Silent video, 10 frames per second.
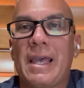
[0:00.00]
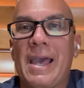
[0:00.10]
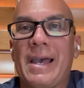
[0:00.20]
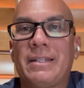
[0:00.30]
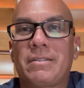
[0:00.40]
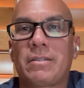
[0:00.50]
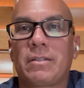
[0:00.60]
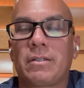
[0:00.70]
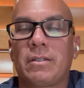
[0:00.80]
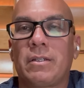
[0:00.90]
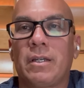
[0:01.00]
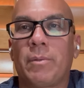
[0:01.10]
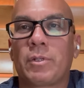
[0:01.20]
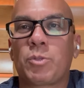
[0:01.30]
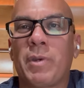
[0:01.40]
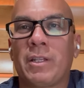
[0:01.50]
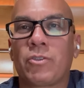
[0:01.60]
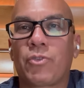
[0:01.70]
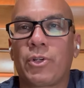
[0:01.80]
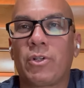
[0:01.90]
at, I'm going to spell
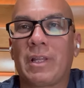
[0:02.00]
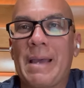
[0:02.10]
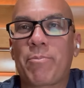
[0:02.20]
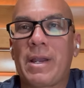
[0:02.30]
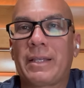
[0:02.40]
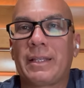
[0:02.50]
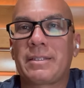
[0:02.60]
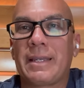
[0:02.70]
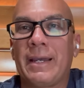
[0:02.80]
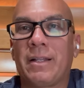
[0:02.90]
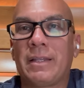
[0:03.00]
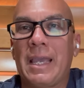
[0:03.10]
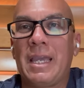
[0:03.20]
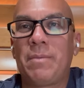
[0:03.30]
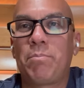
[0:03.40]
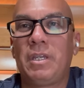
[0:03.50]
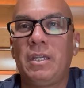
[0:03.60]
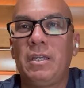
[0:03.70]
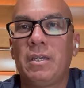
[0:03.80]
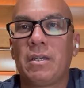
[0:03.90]
this for you, laprac, that's
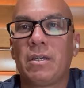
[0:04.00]
laprac.com.